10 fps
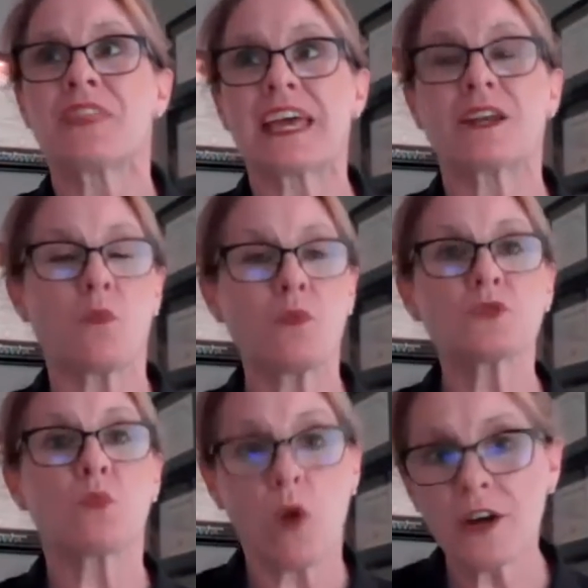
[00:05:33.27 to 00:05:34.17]
that
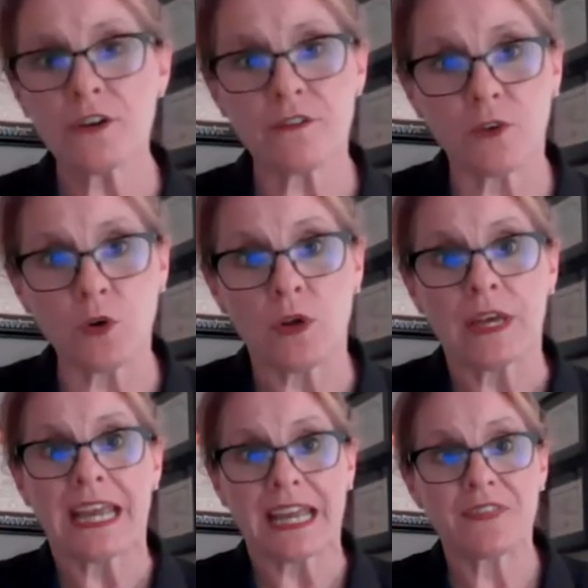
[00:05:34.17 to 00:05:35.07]
was wonderful
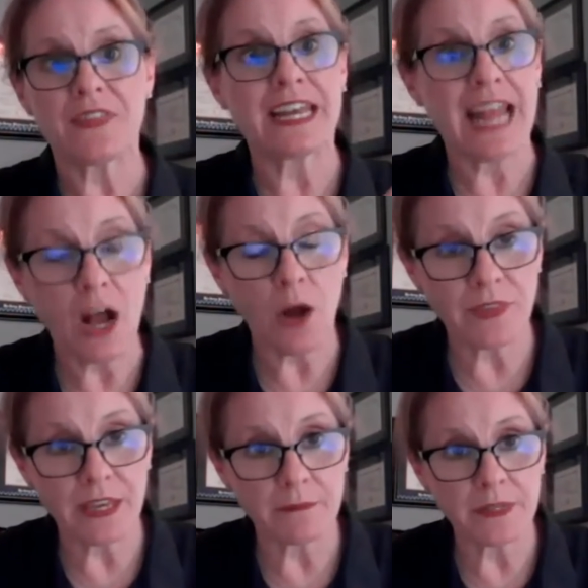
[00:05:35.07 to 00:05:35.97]
in that it helped
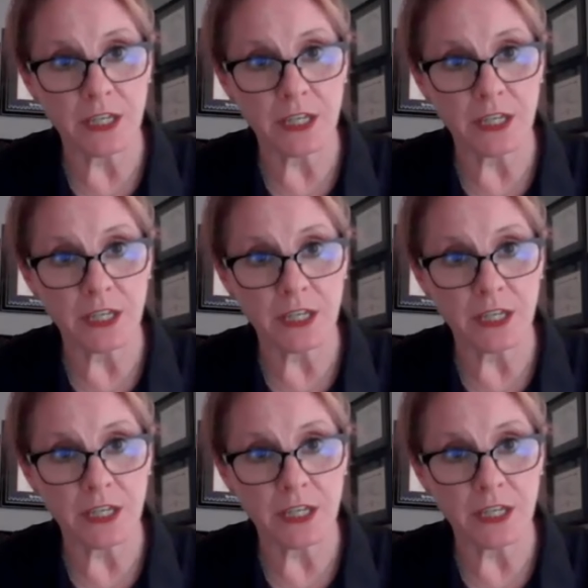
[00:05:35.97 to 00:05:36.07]
them,